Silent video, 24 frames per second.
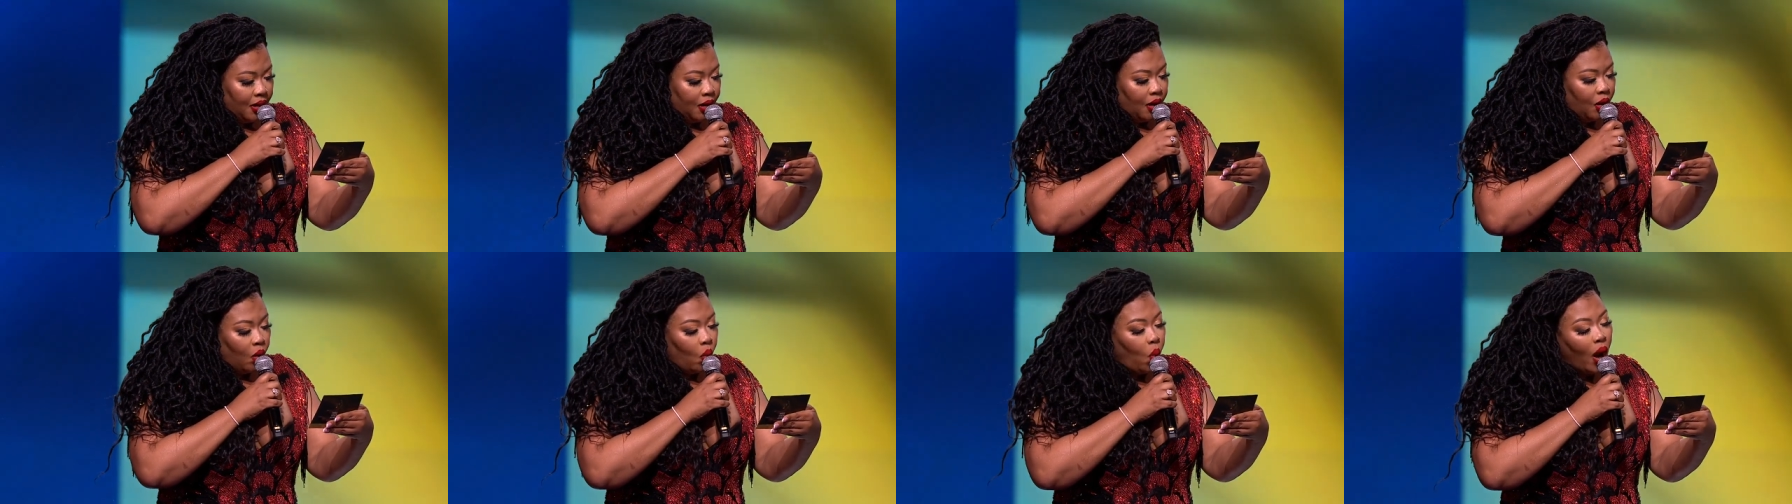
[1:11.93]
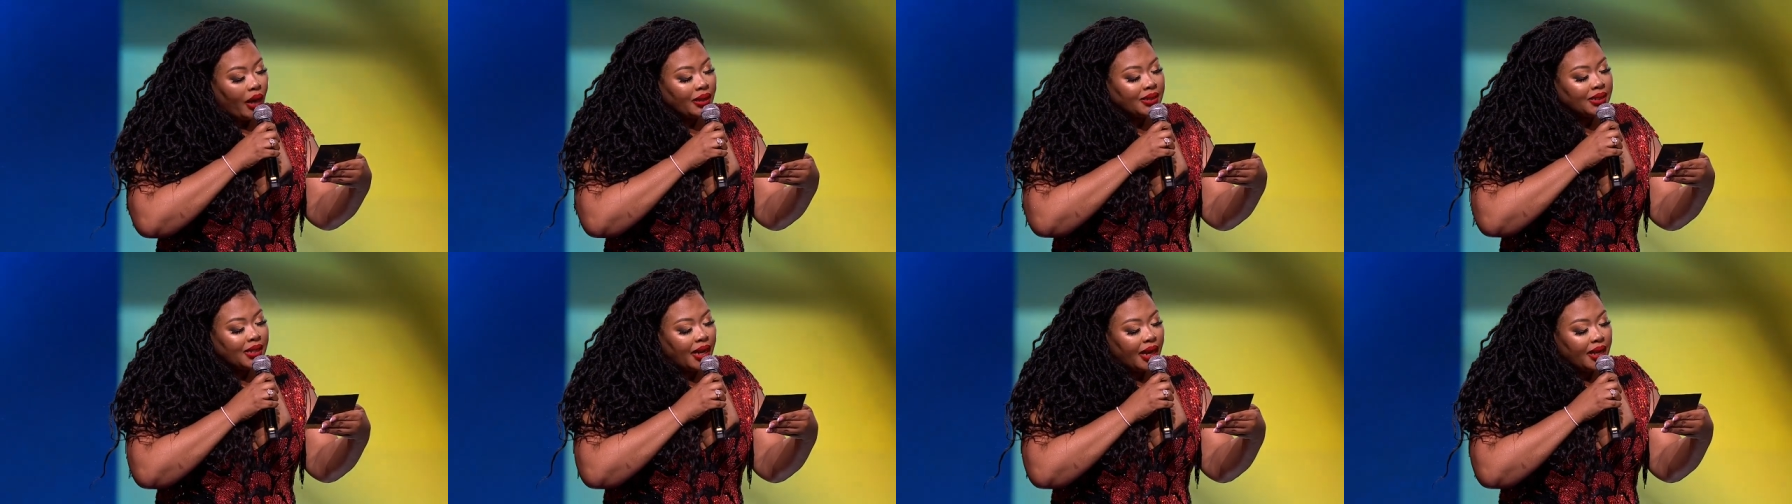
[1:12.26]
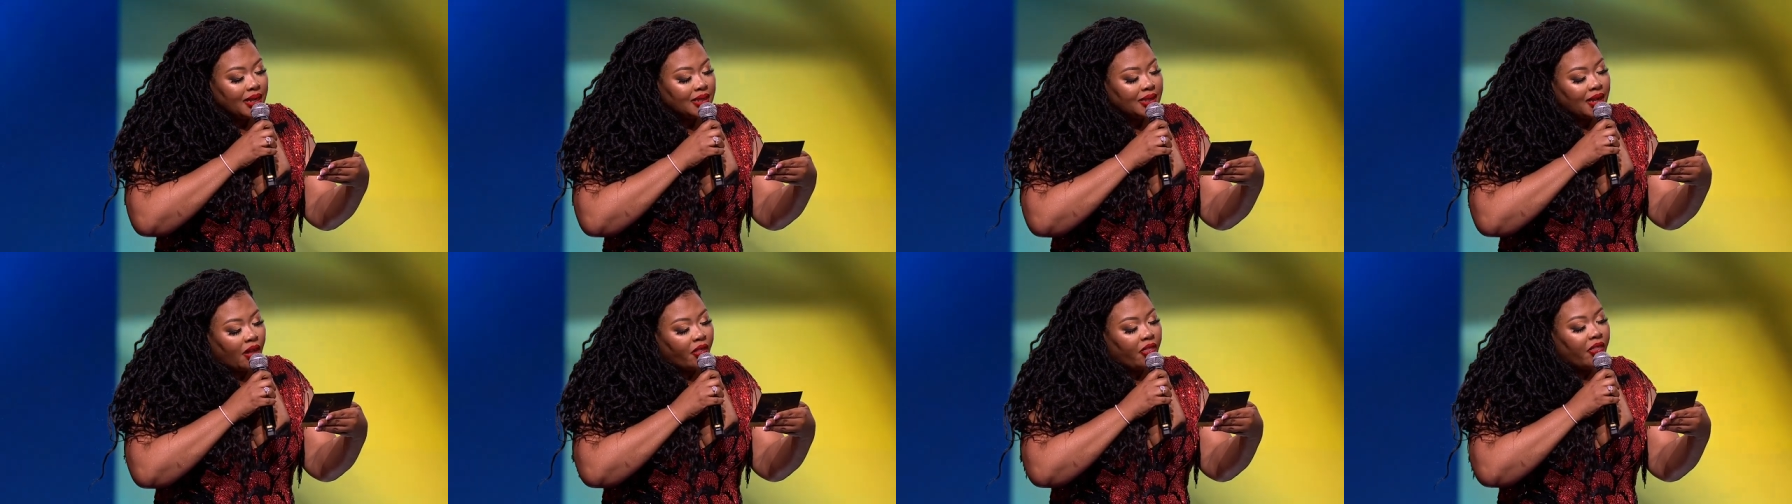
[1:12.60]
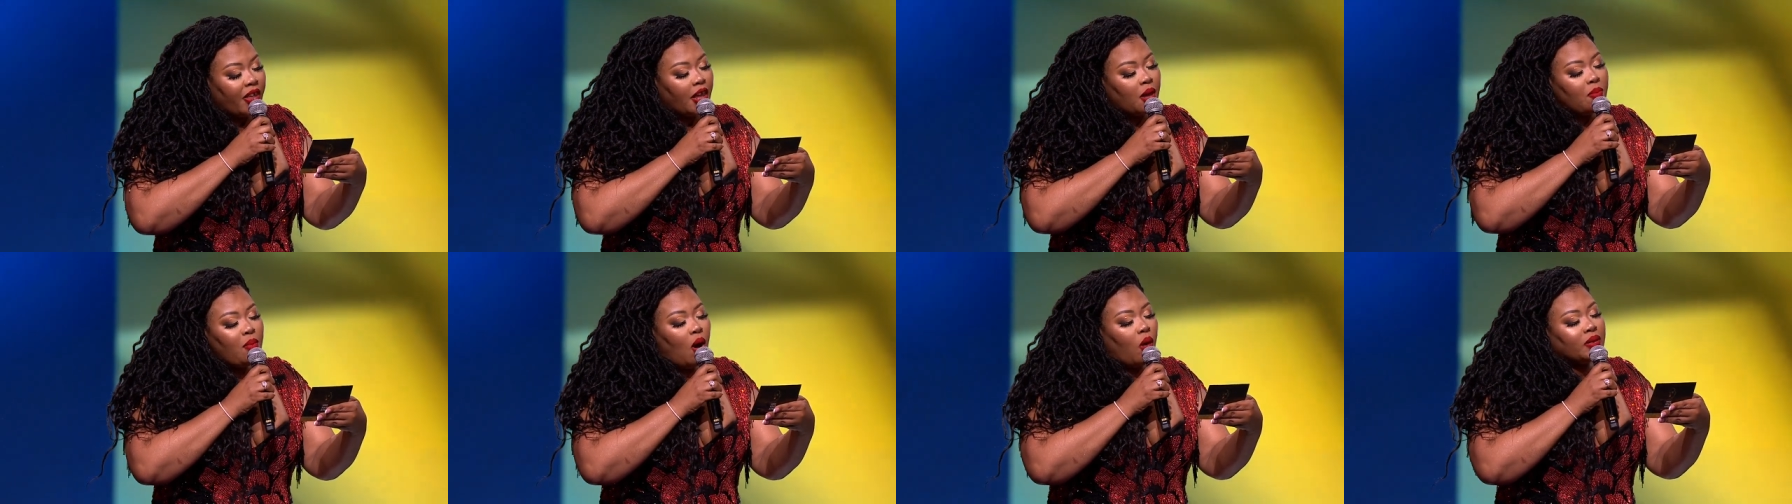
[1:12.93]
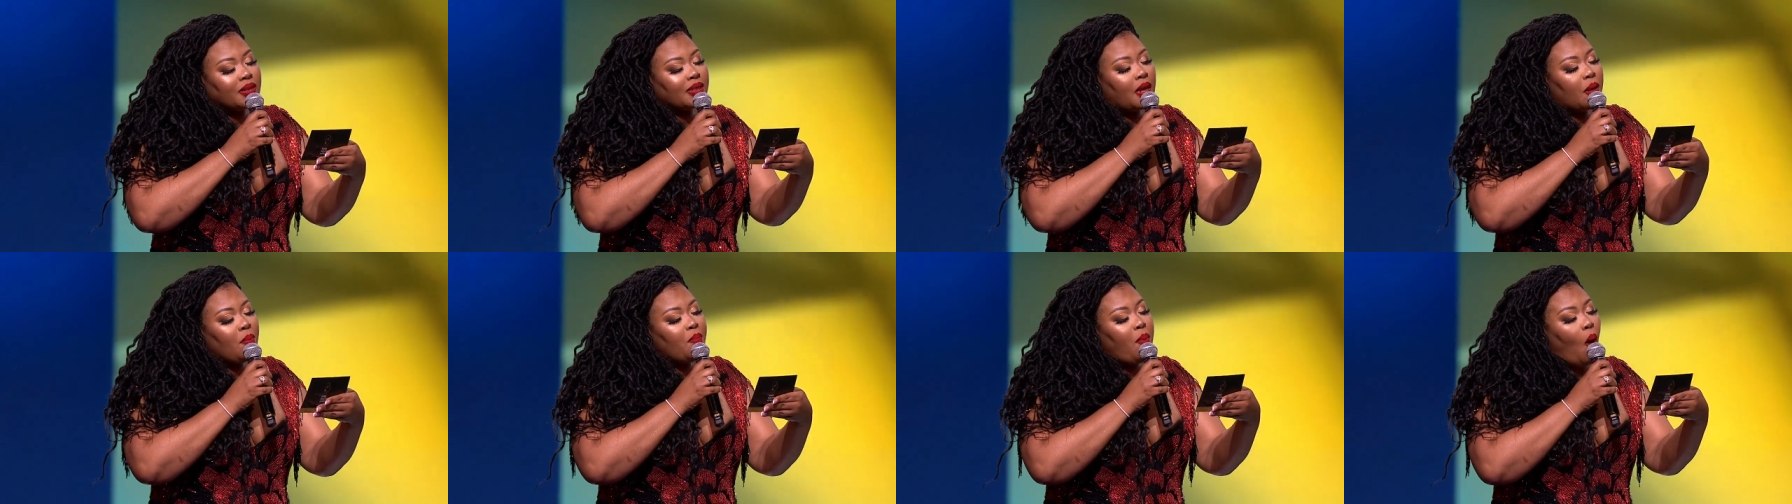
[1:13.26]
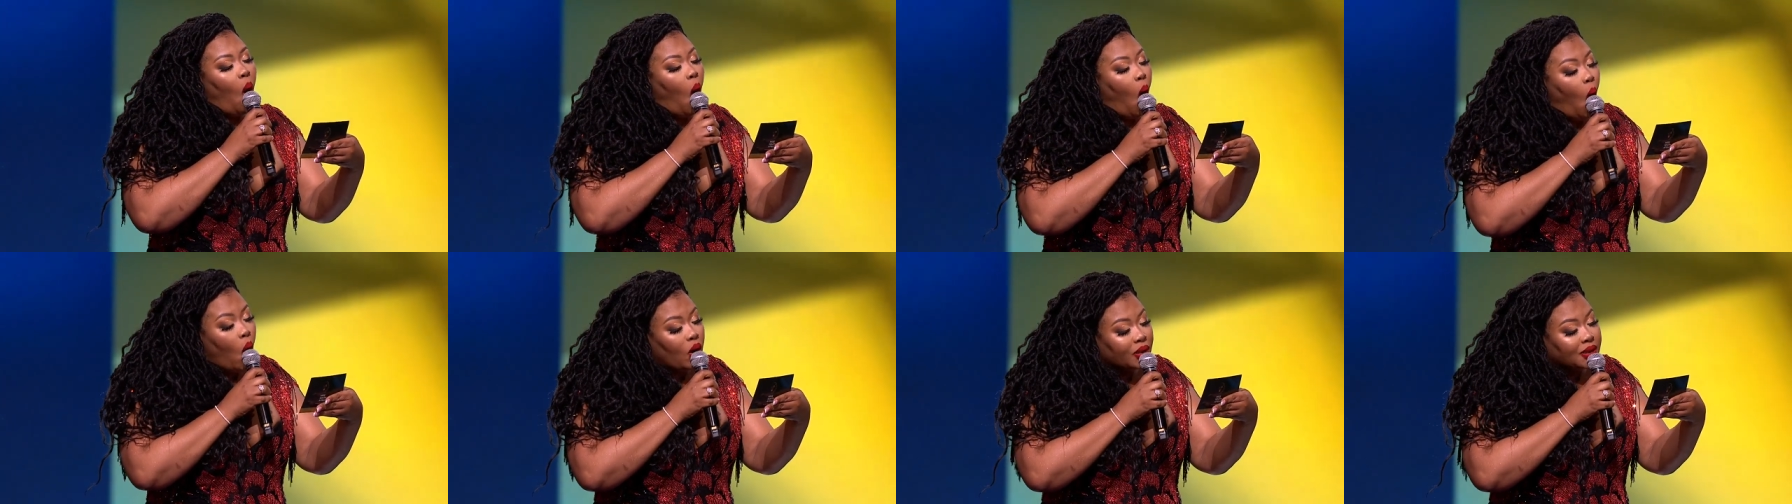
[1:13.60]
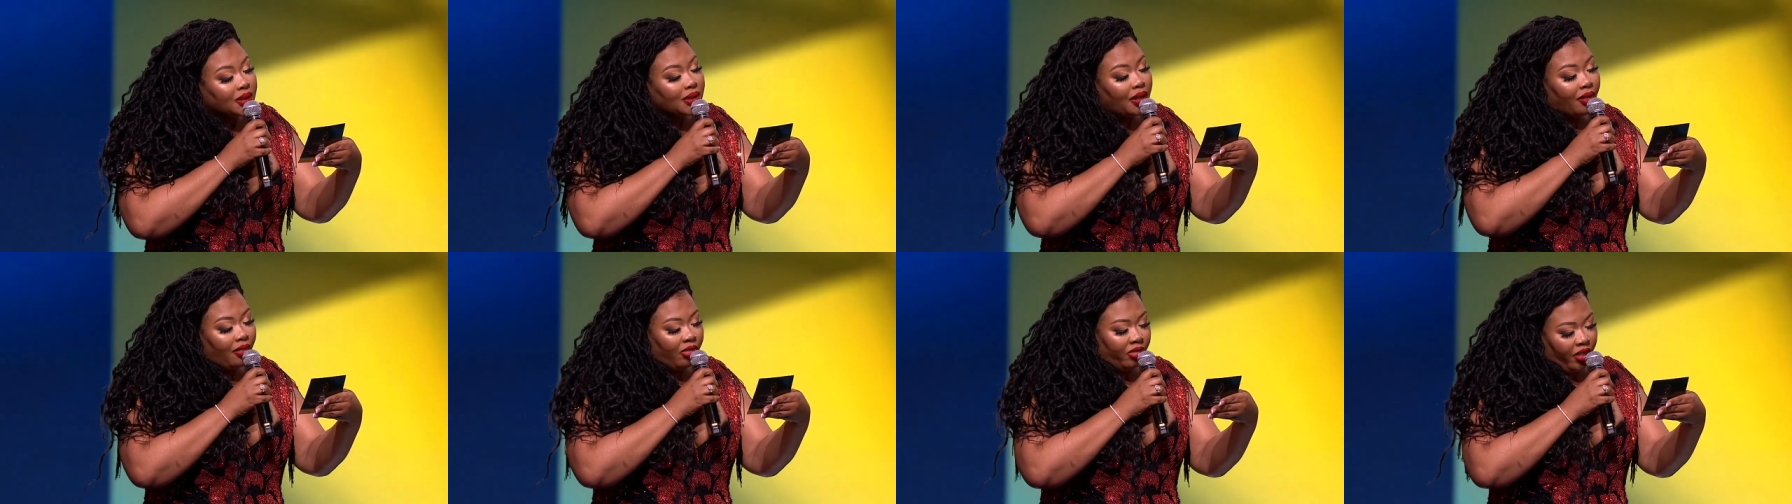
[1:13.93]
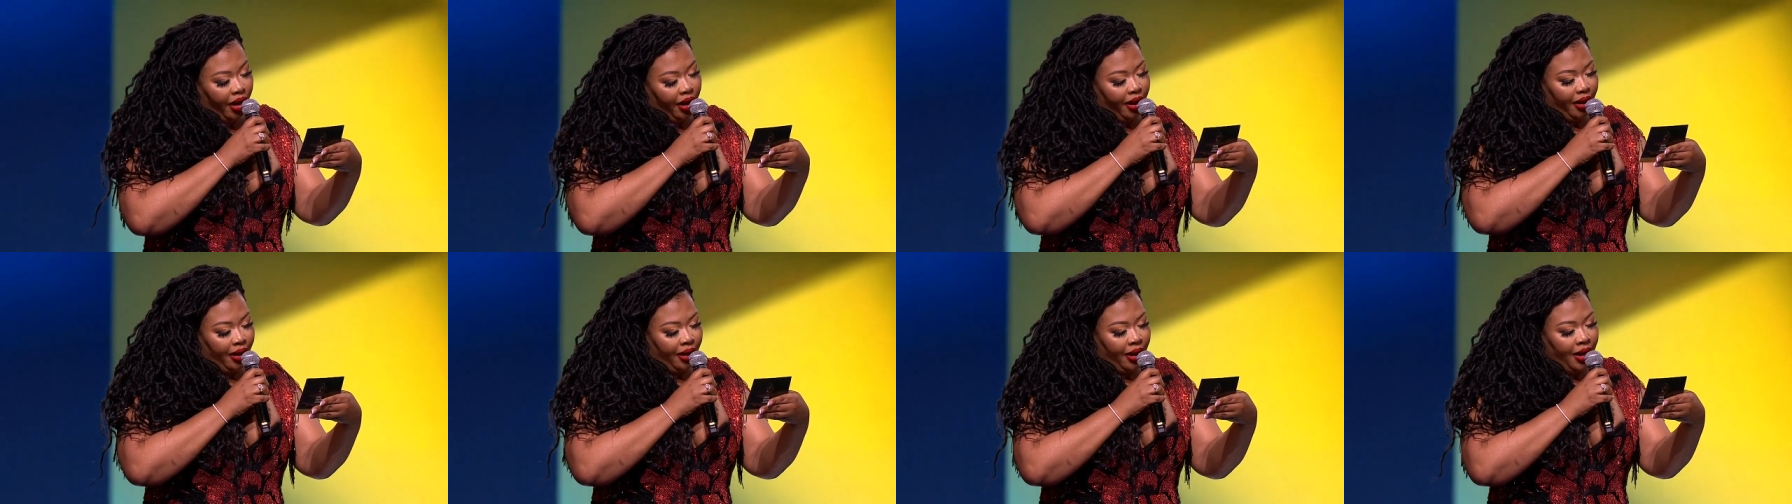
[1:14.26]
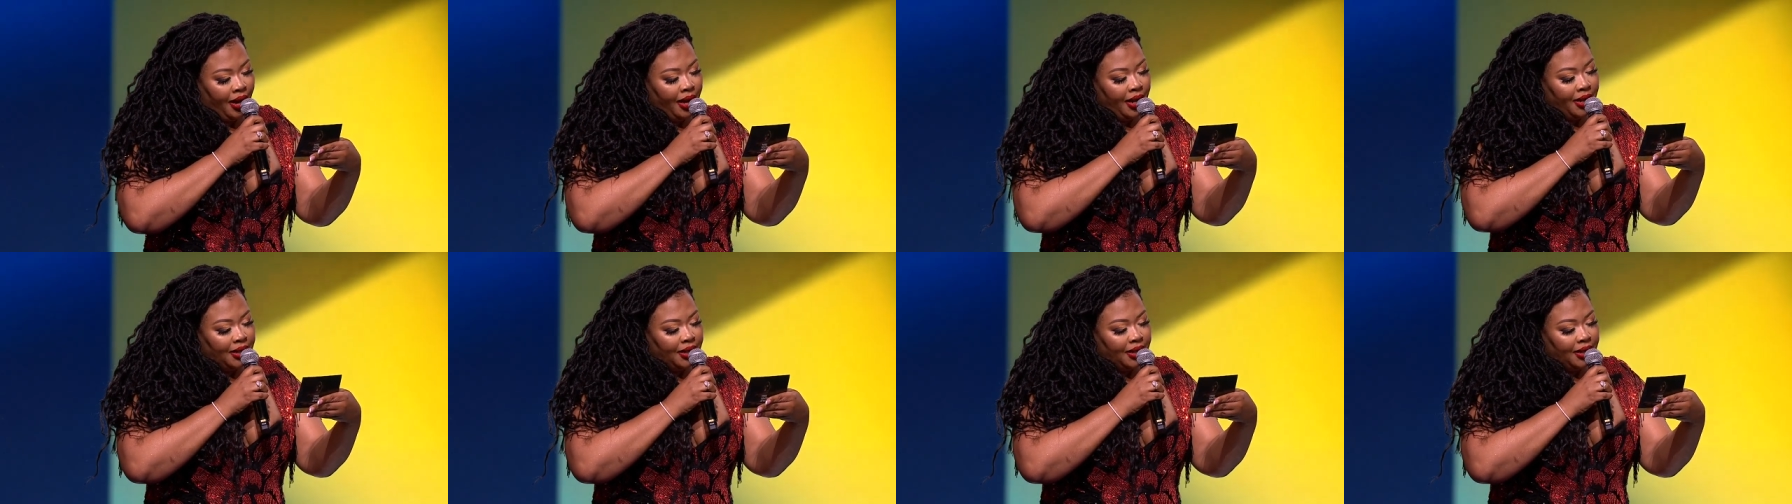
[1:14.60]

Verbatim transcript: what is the most important thing